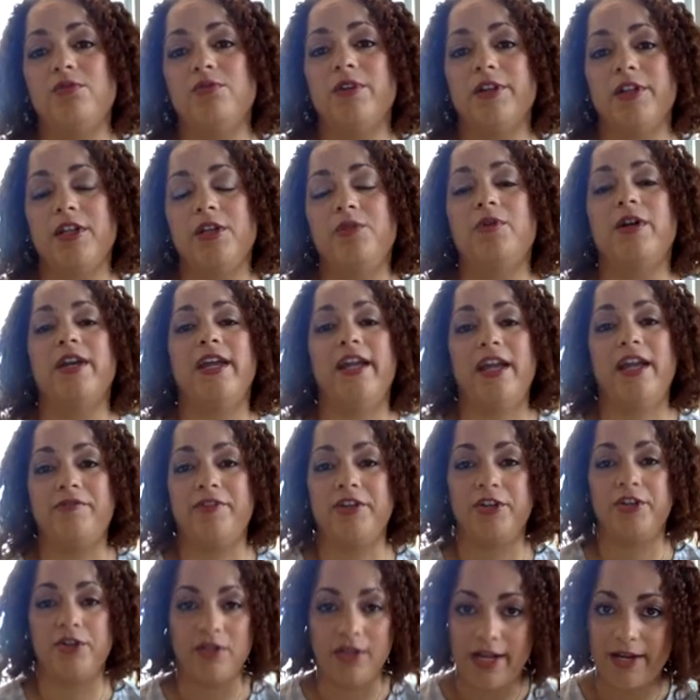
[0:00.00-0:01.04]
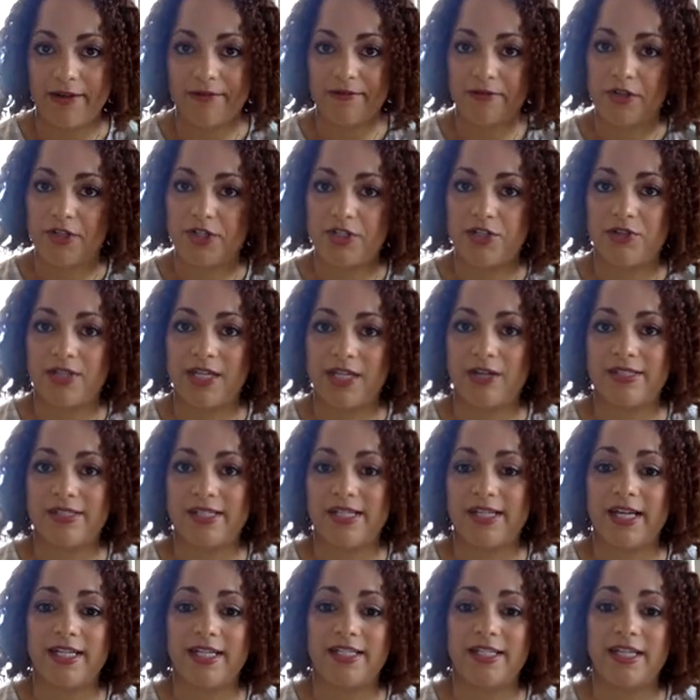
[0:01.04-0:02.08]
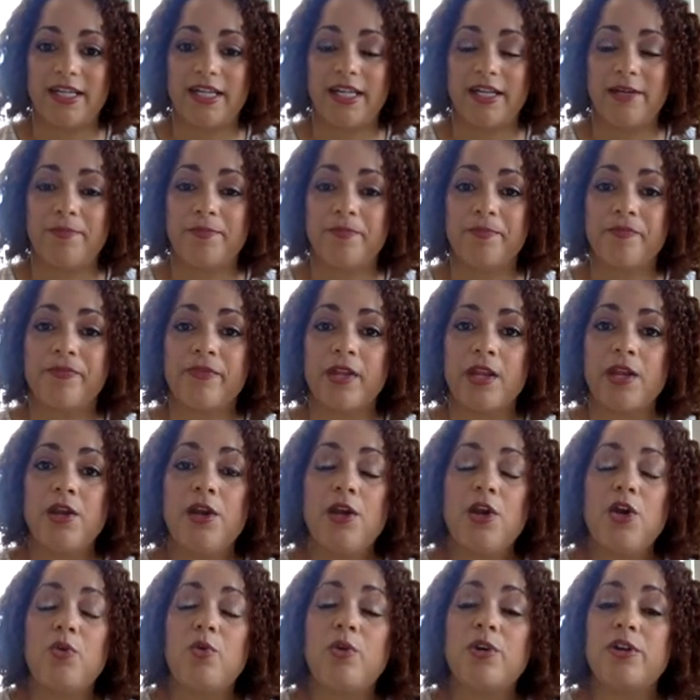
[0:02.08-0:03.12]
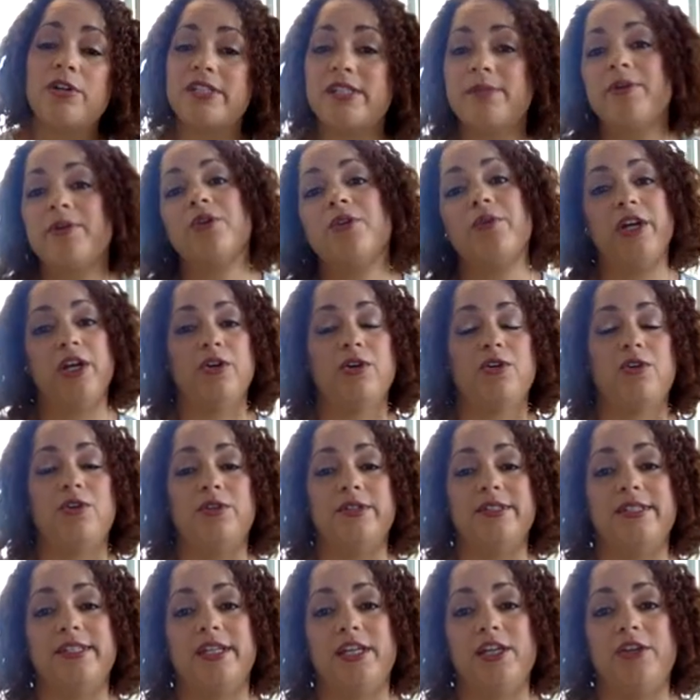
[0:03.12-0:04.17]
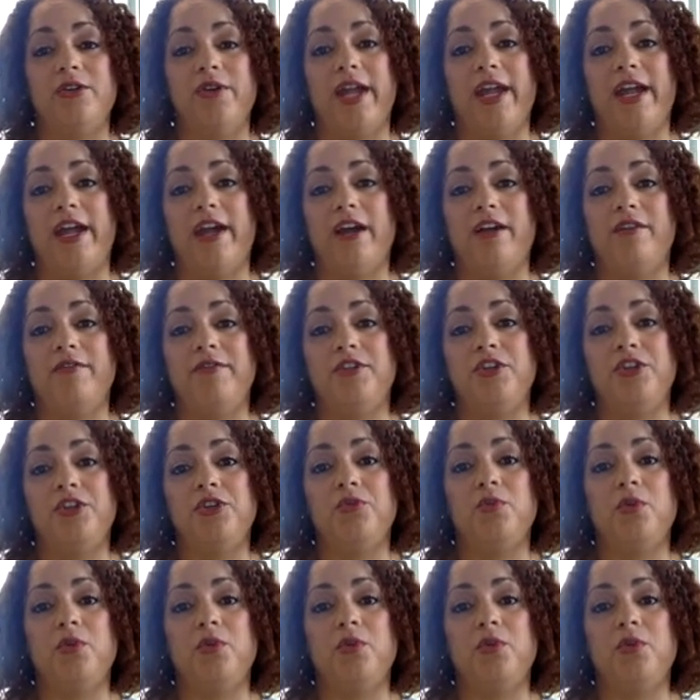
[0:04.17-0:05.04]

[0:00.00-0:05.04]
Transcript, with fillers: really want to have in your life for 2019? What are some career goals that you have? Do you